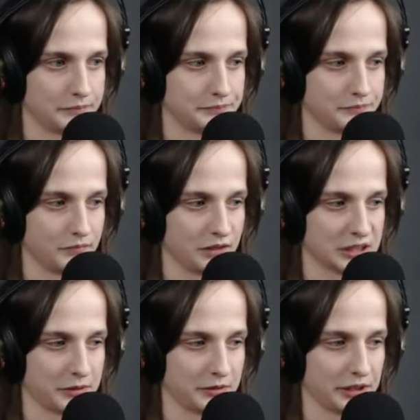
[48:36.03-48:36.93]
Because
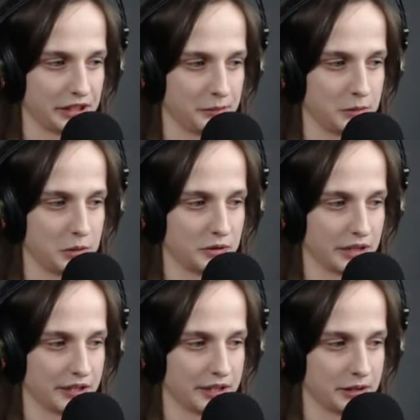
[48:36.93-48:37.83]
I'm afraid he moved.
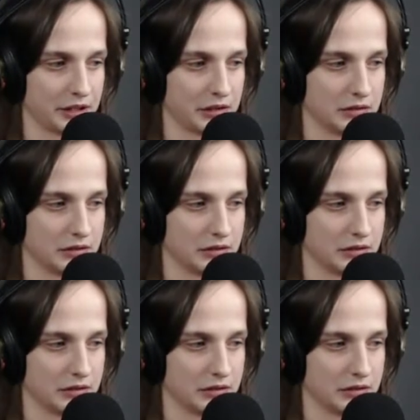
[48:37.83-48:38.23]
Okay, there we go.